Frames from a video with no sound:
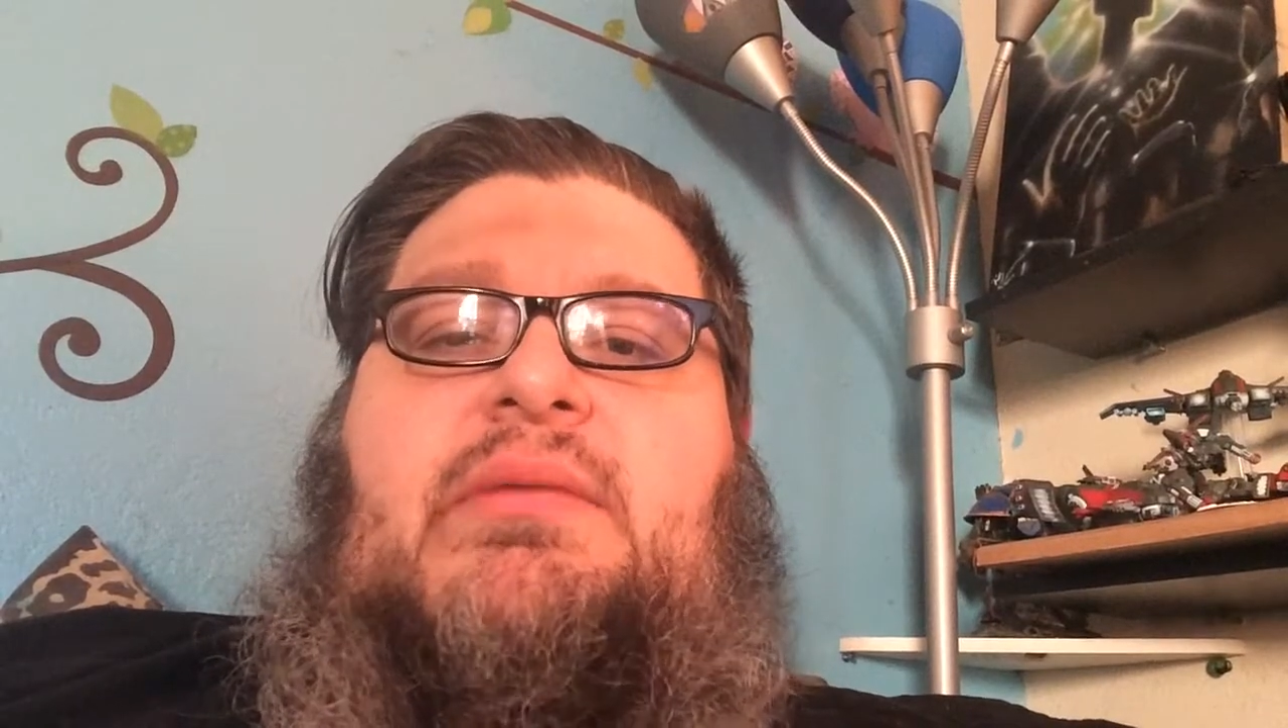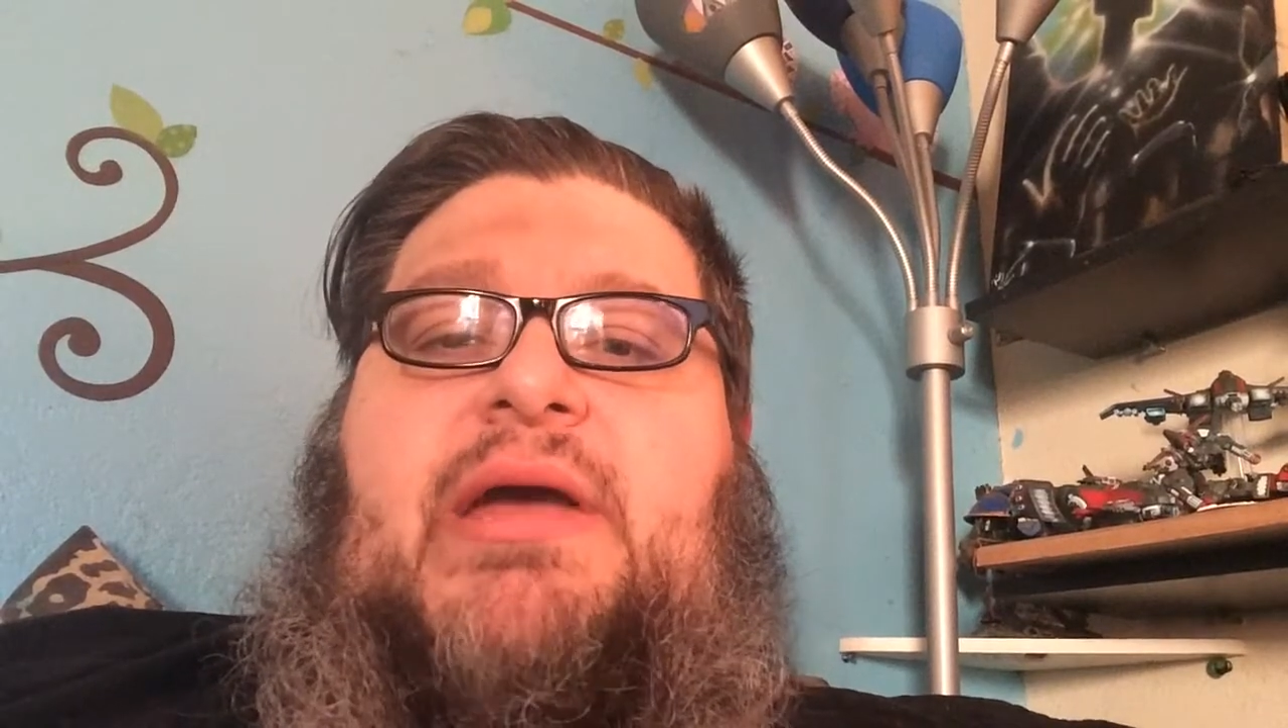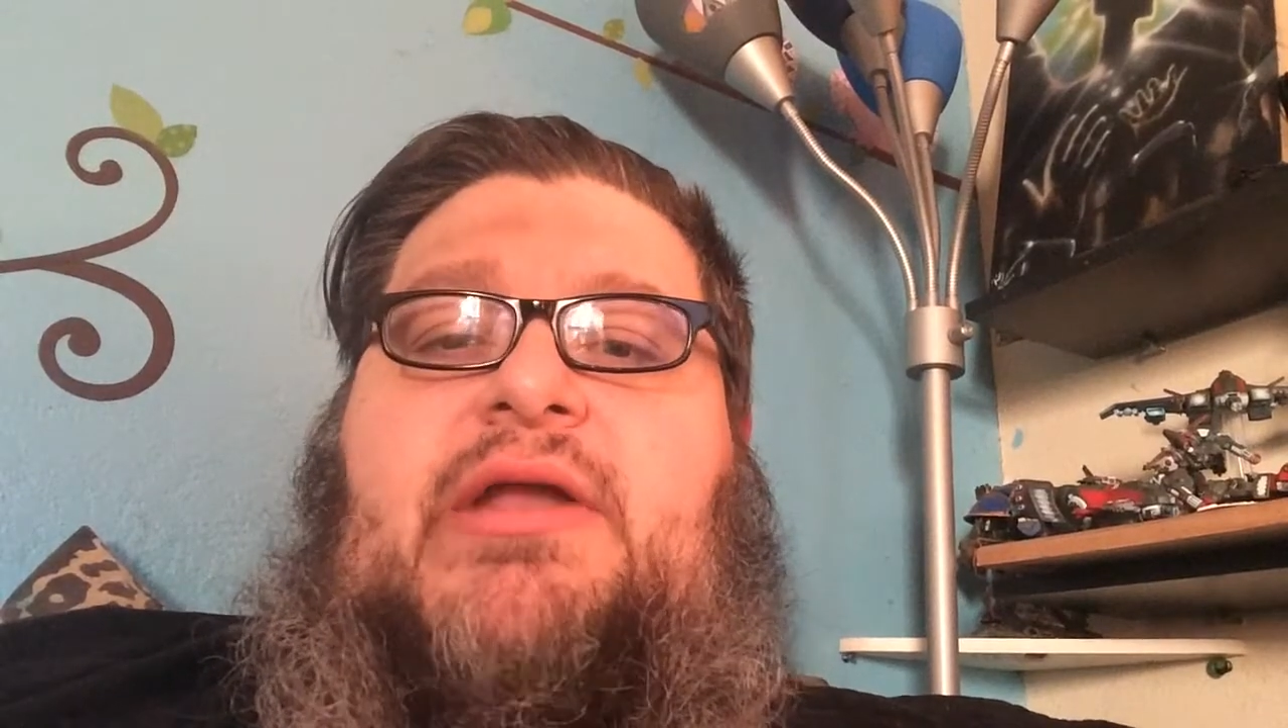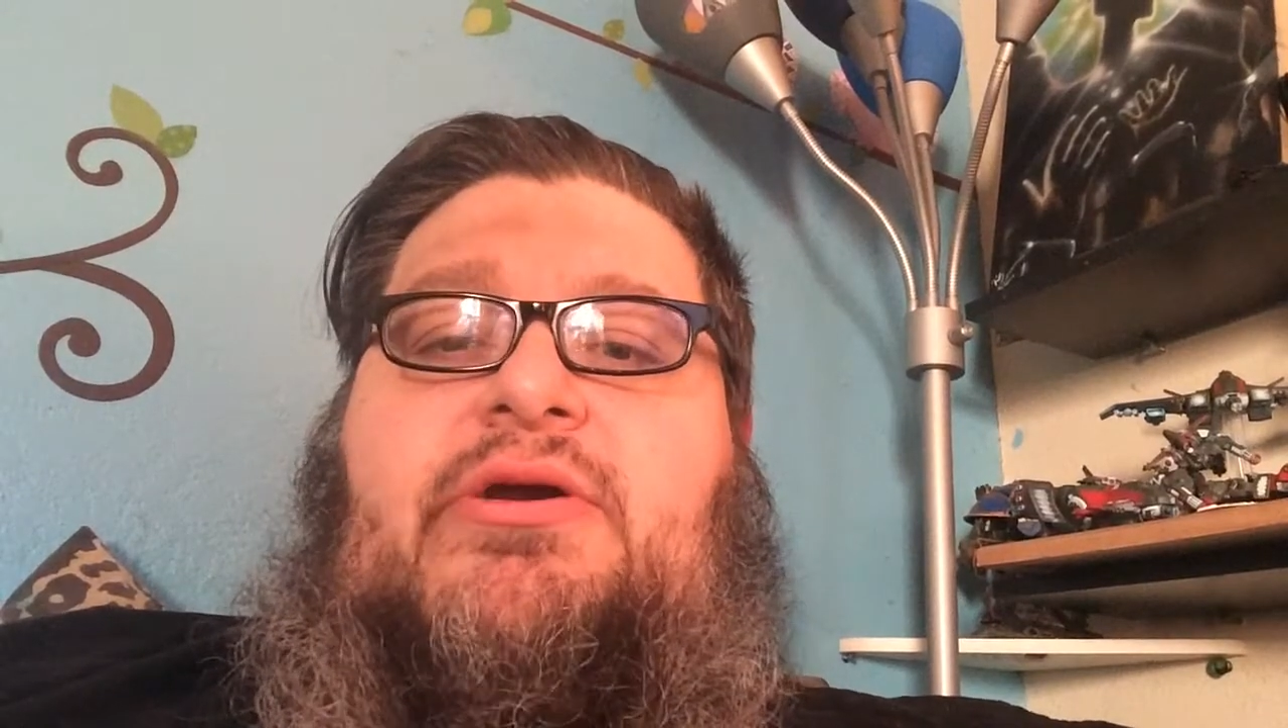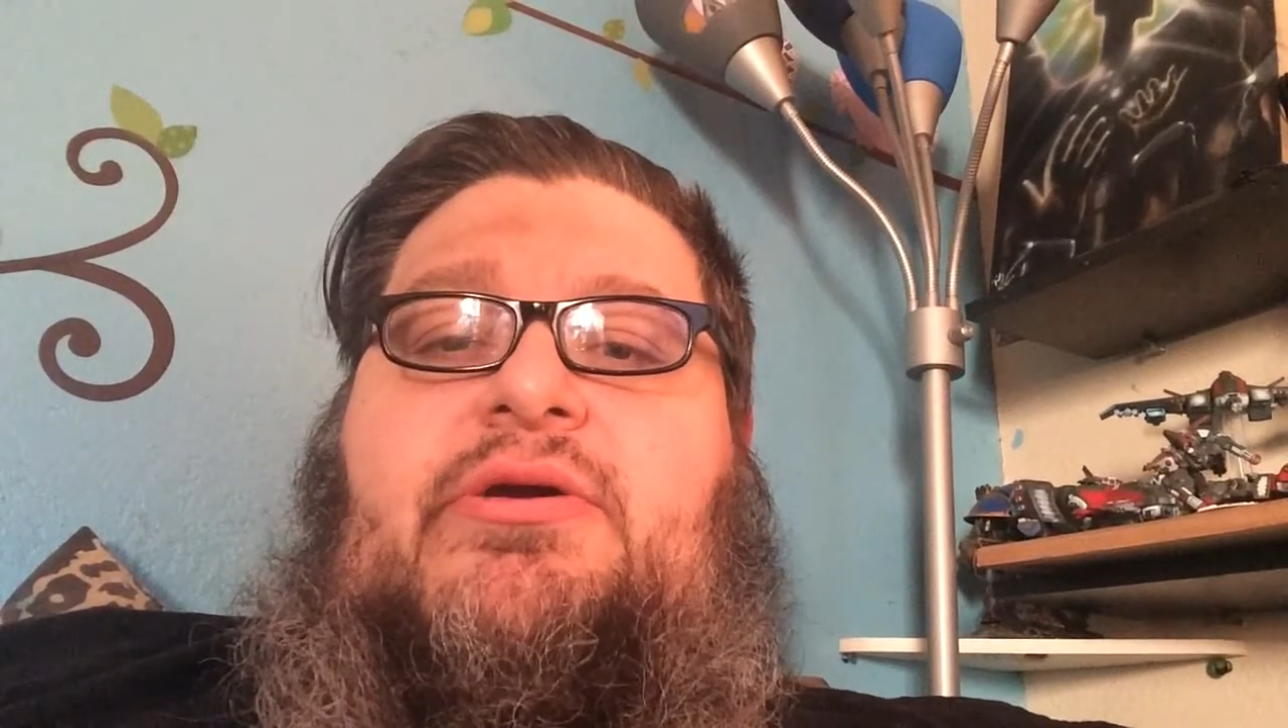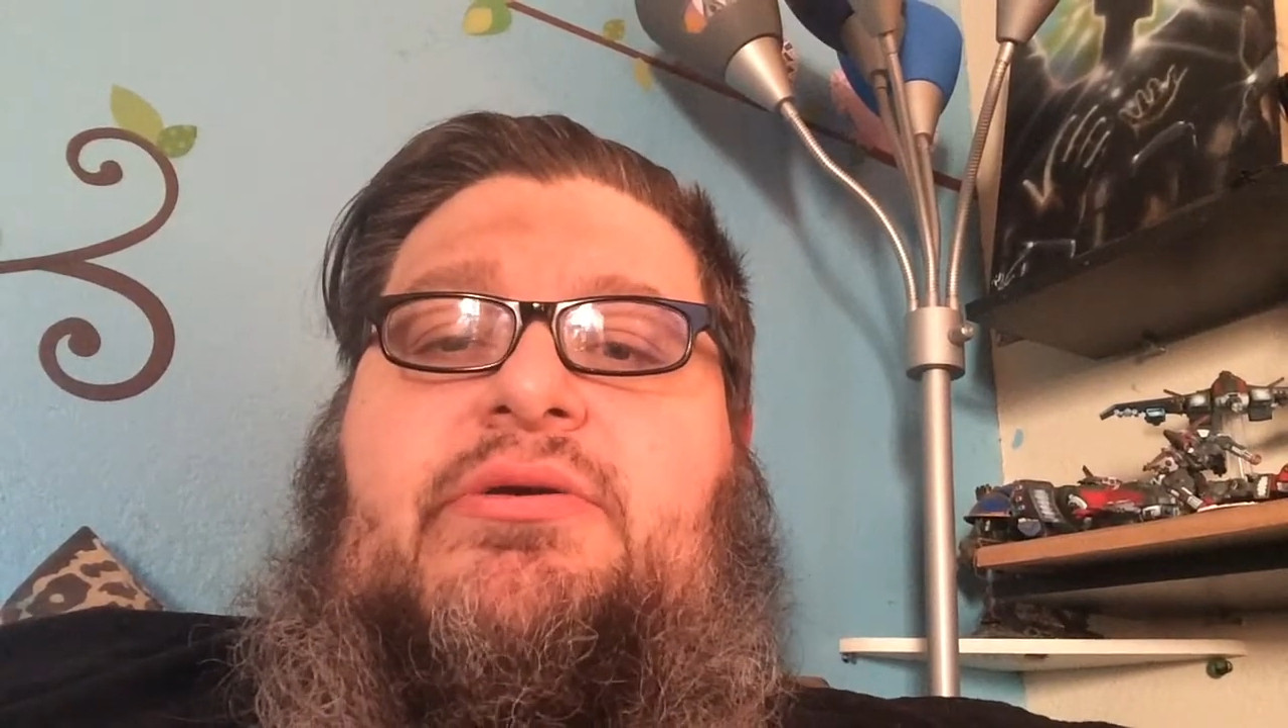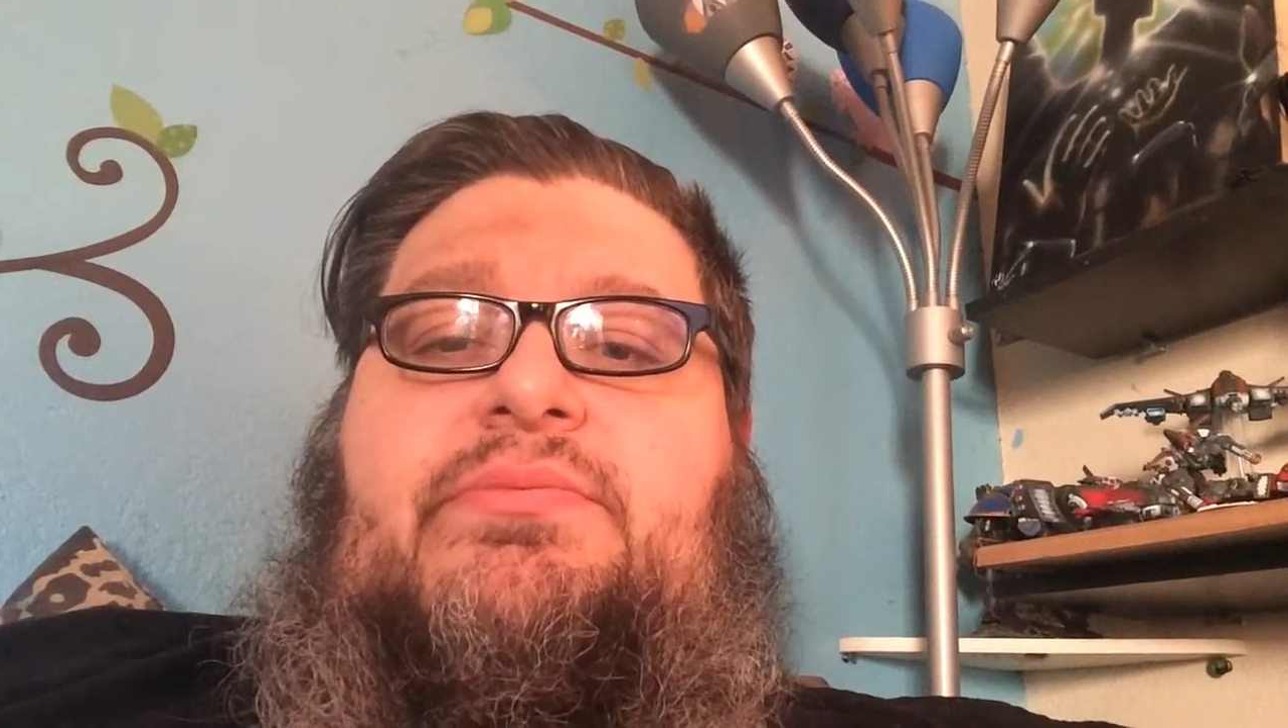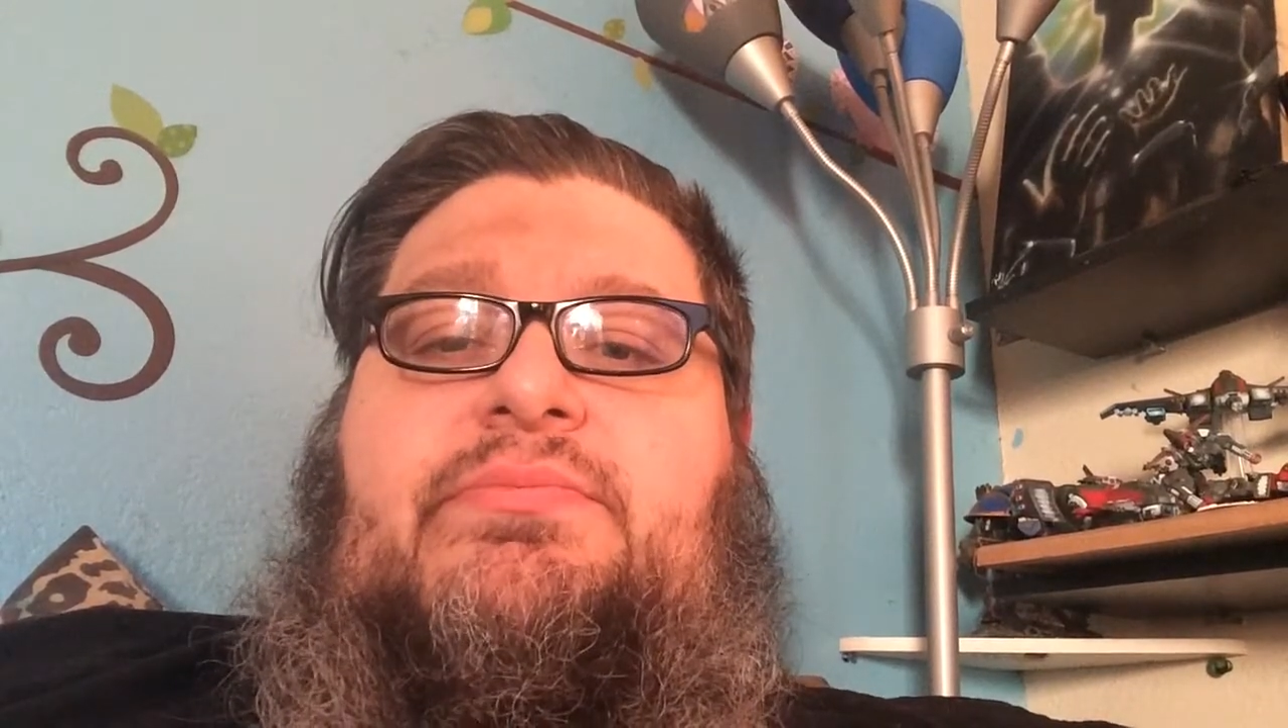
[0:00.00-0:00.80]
commander,